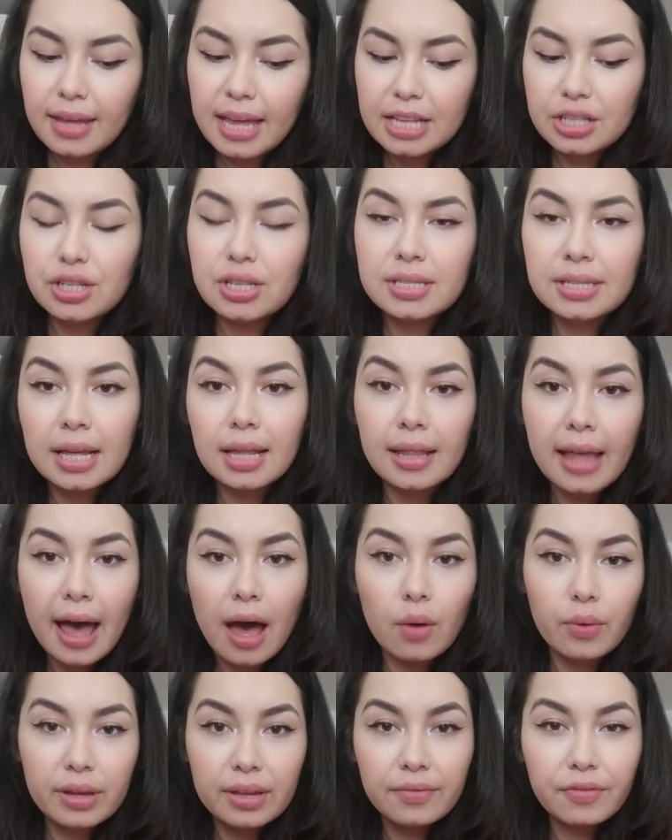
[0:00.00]
and just
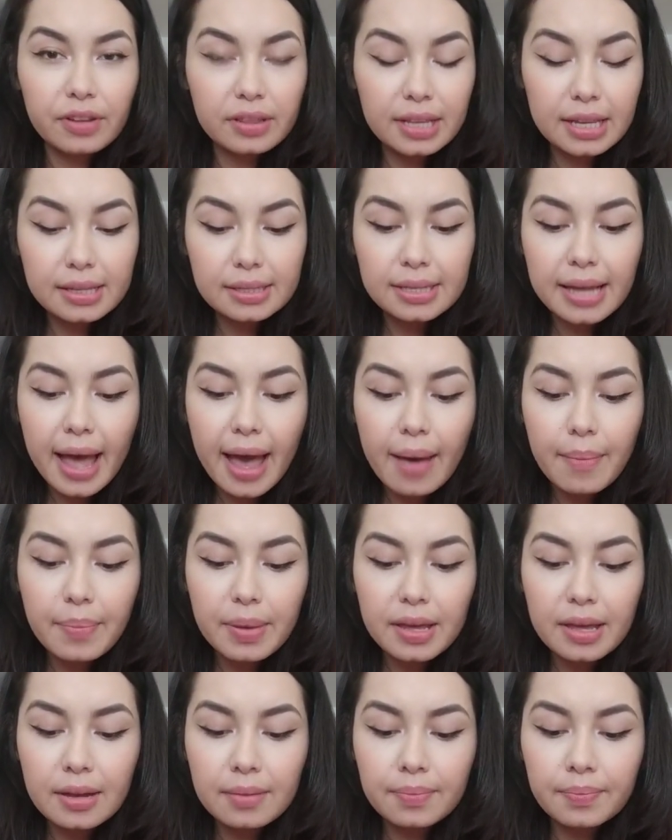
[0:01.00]
allowing for things to
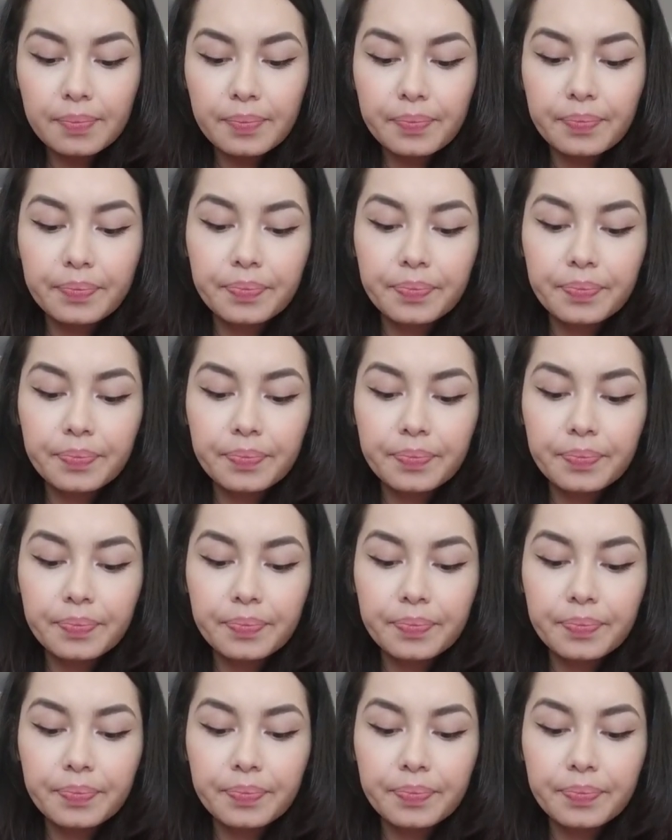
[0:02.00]
happen.